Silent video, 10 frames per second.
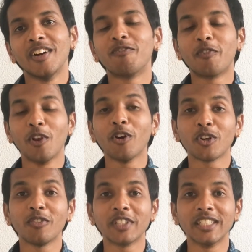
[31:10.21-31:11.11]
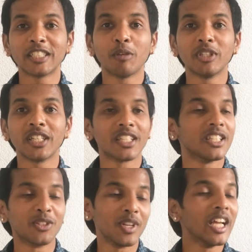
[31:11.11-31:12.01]
philosophical
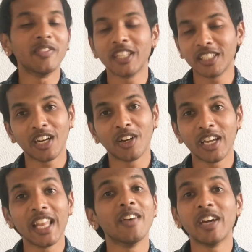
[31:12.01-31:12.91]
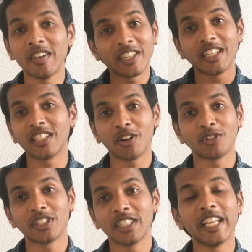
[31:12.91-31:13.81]
subject that you'll ever
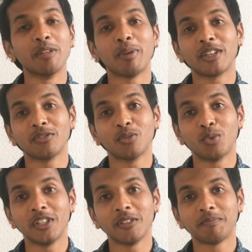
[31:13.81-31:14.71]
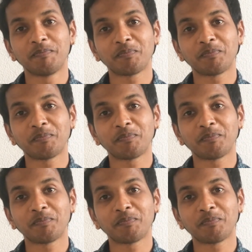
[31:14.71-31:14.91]
encounter in any part of the world.